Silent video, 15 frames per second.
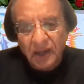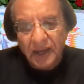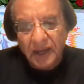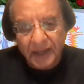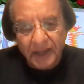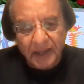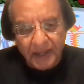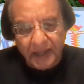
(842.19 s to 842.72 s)

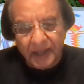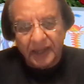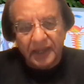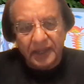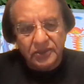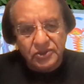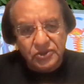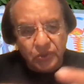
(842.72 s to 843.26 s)

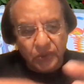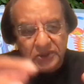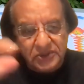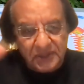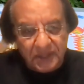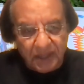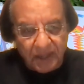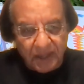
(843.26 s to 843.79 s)
And so it's
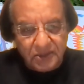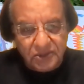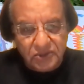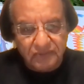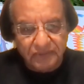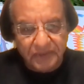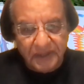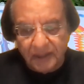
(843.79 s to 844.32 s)
a large
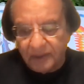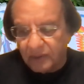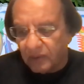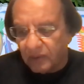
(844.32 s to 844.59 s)
field